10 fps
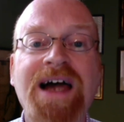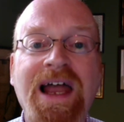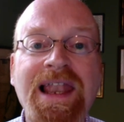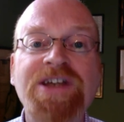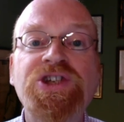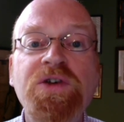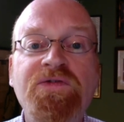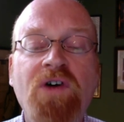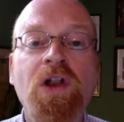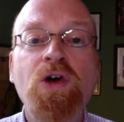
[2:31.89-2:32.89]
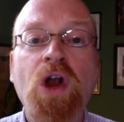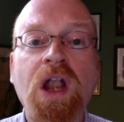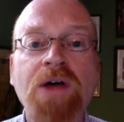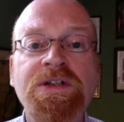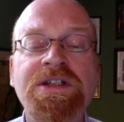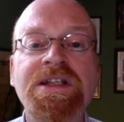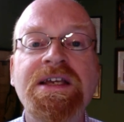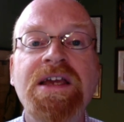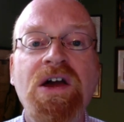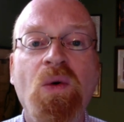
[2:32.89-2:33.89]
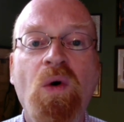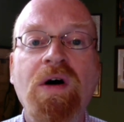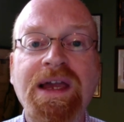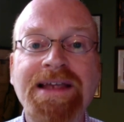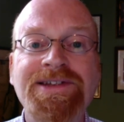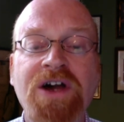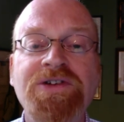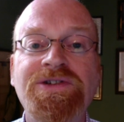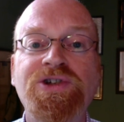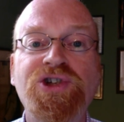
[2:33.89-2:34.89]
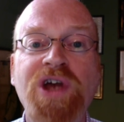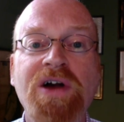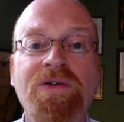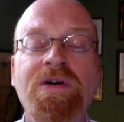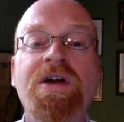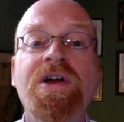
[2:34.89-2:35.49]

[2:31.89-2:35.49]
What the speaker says: unless you follow closely what he's going to show,